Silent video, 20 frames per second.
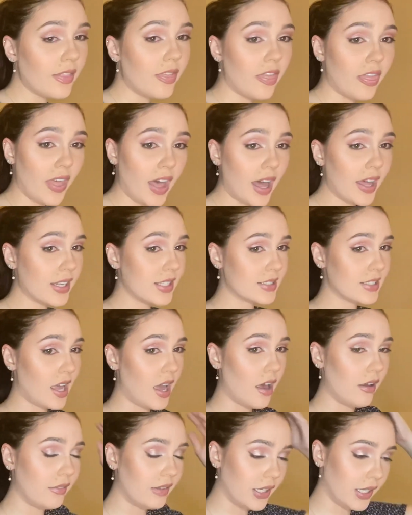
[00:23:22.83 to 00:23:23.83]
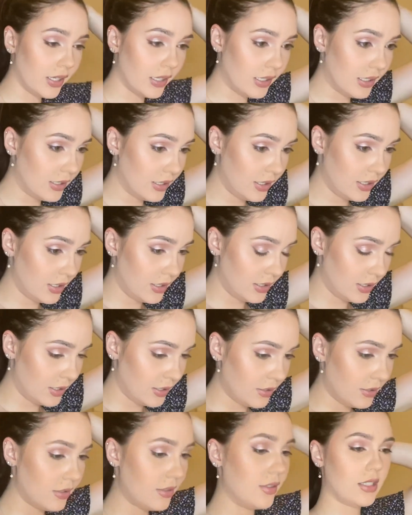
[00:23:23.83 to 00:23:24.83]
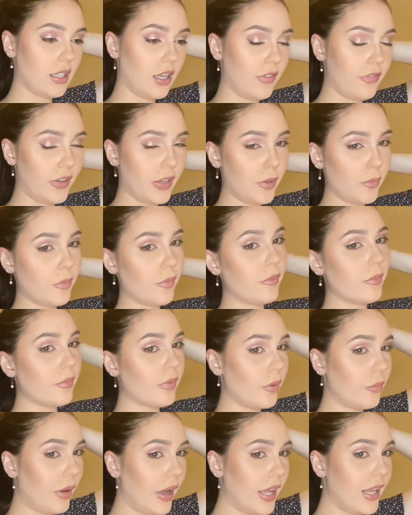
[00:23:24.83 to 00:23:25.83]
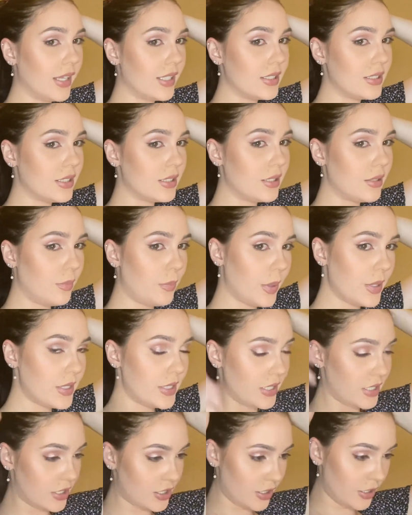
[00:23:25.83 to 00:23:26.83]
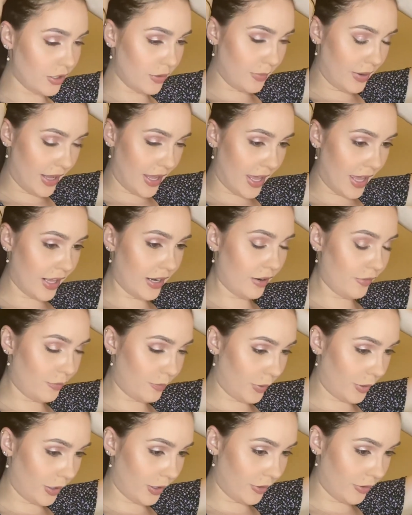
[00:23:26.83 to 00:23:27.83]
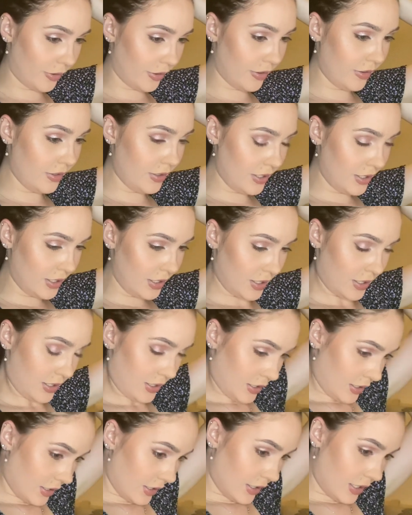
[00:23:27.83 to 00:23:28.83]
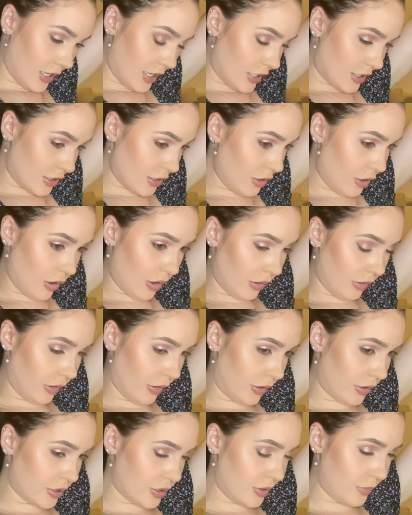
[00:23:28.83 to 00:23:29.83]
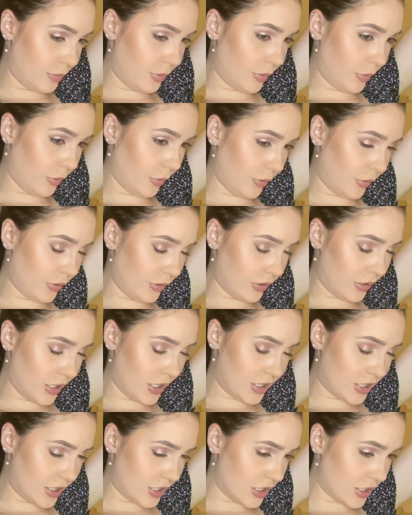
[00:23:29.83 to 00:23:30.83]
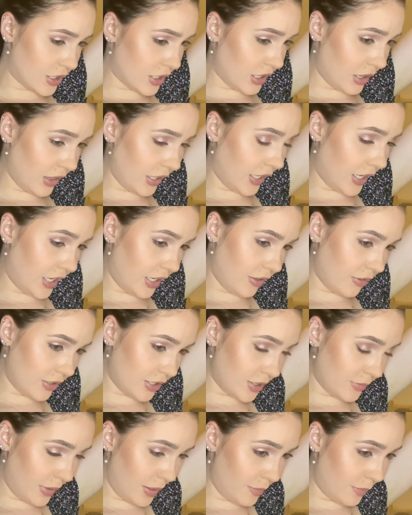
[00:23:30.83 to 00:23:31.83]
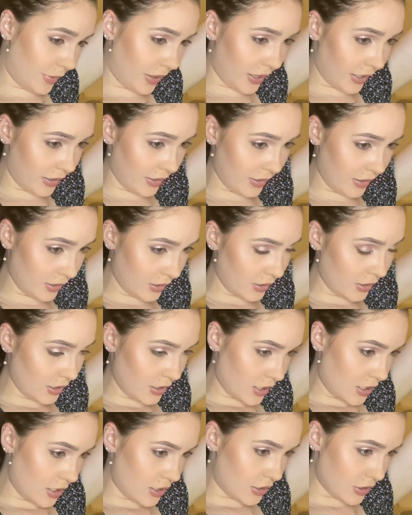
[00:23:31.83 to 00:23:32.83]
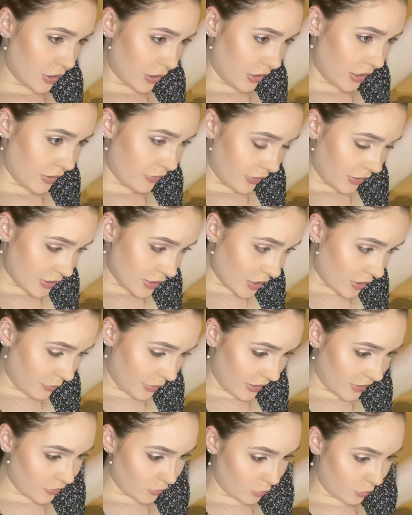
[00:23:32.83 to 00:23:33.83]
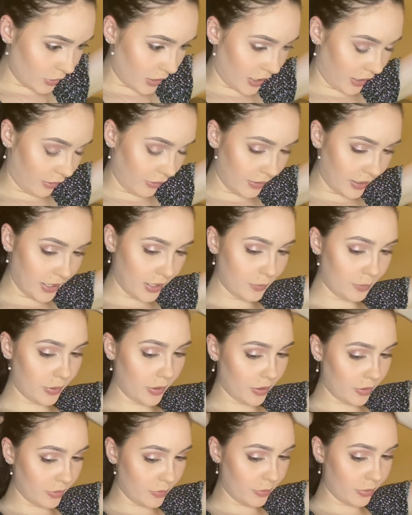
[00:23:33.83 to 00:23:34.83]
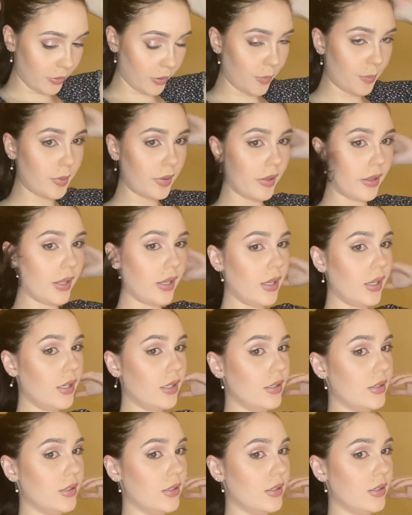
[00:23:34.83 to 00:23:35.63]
That is heavy. I think the way it's positioned on my head, I've put it on, it's not a lot of support. It's just clinging onto my bun. So if I was gonna wear this all day, I'd need to put it on properly.